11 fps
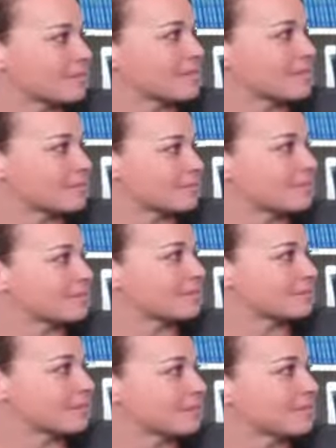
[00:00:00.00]

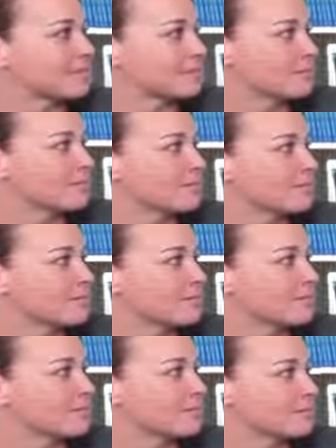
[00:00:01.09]

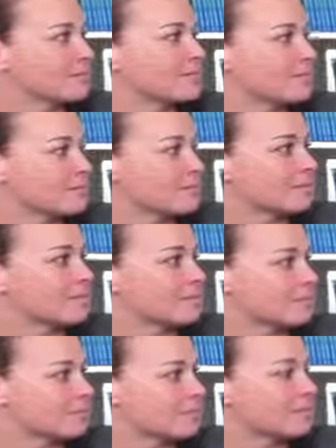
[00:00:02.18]

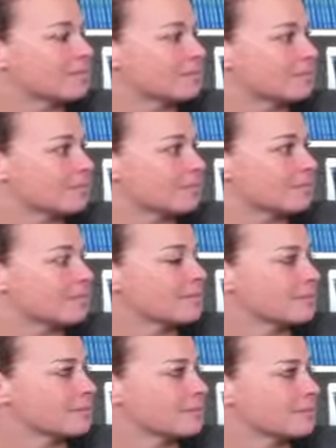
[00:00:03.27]

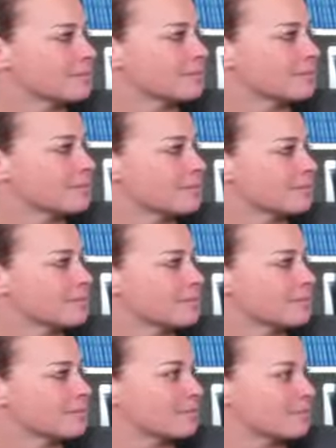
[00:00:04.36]

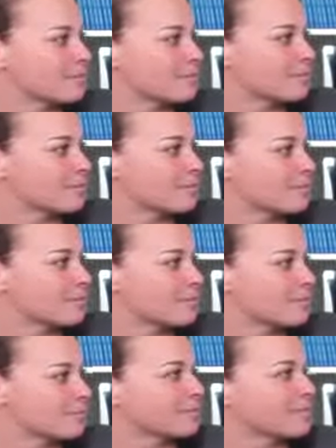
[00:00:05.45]

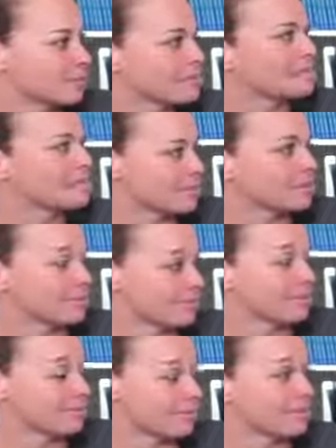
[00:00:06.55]
This person isn't speaking.